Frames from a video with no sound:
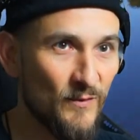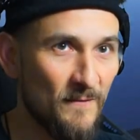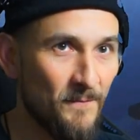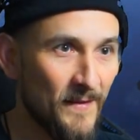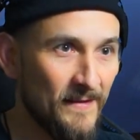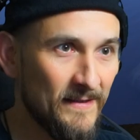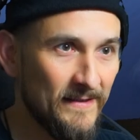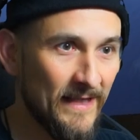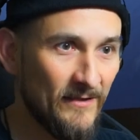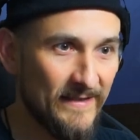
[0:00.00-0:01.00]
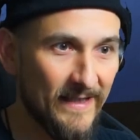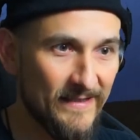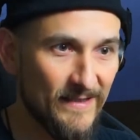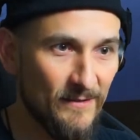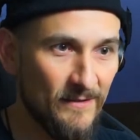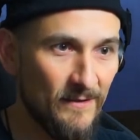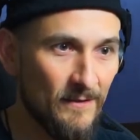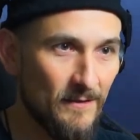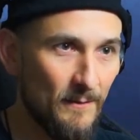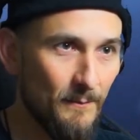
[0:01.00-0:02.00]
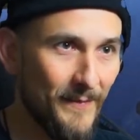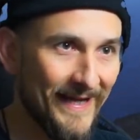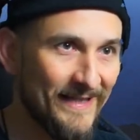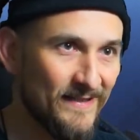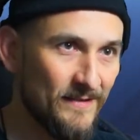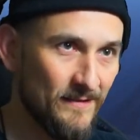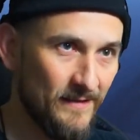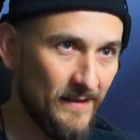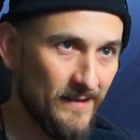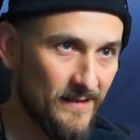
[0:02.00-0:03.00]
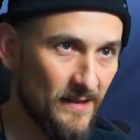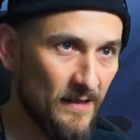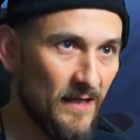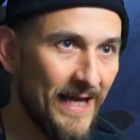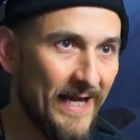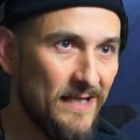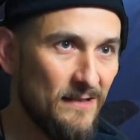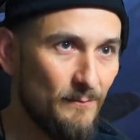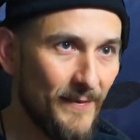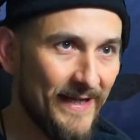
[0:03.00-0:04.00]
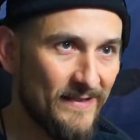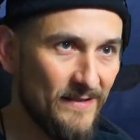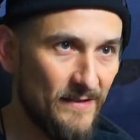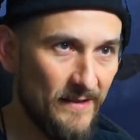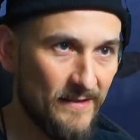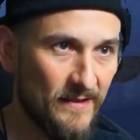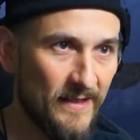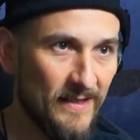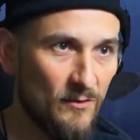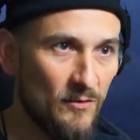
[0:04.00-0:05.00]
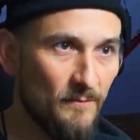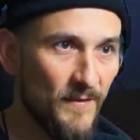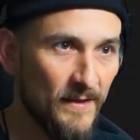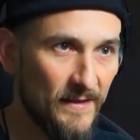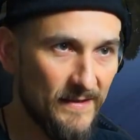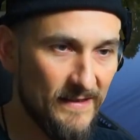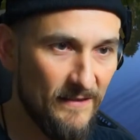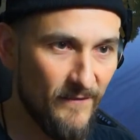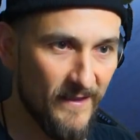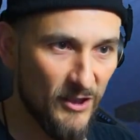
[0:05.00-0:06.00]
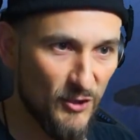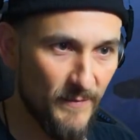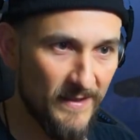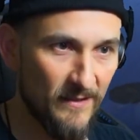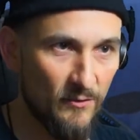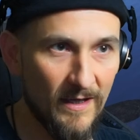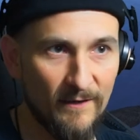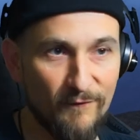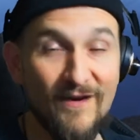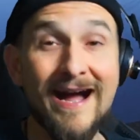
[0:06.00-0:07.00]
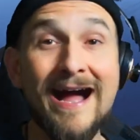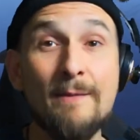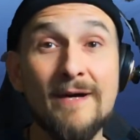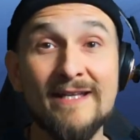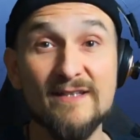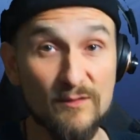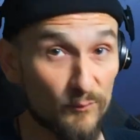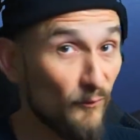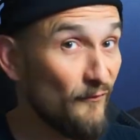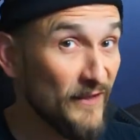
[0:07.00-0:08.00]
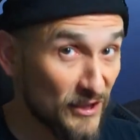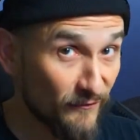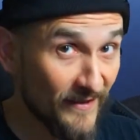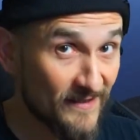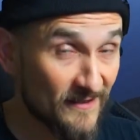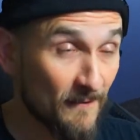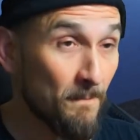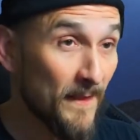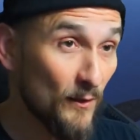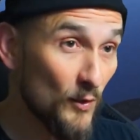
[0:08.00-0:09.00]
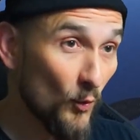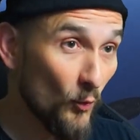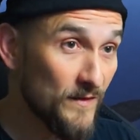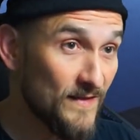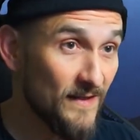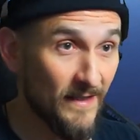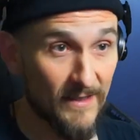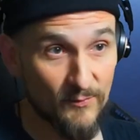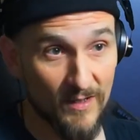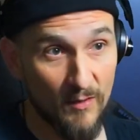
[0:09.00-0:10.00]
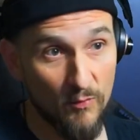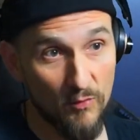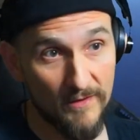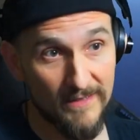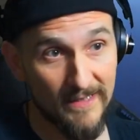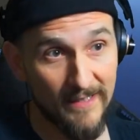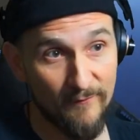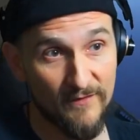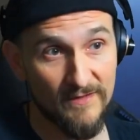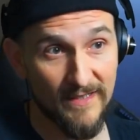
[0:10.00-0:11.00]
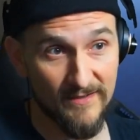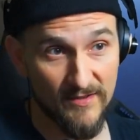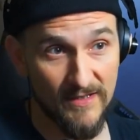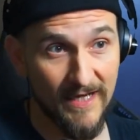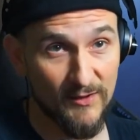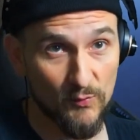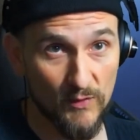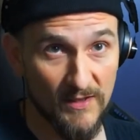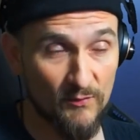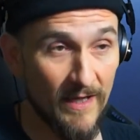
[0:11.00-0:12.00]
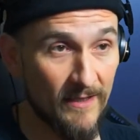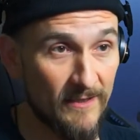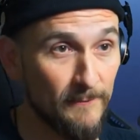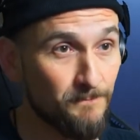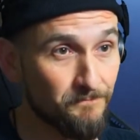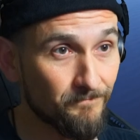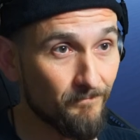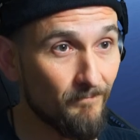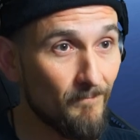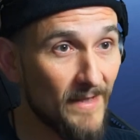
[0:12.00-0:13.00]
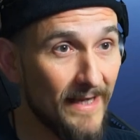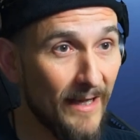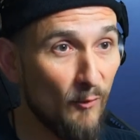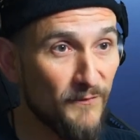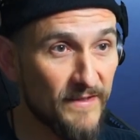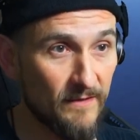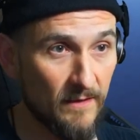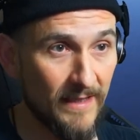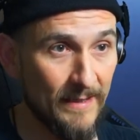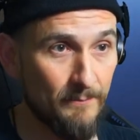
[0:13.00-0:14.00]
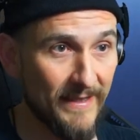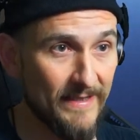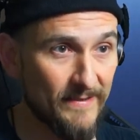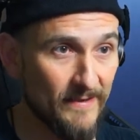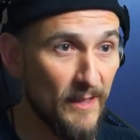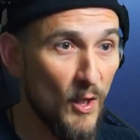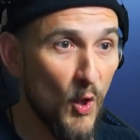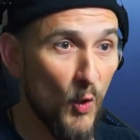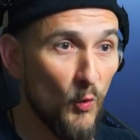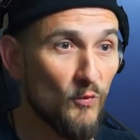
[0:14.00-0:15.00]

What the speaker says: you still need to do. Yeah, just cast out, and it starts again right away. That's exactly how you know this classic old spot. It's a spot that's been super essential for years at Volkhov. For bream, including big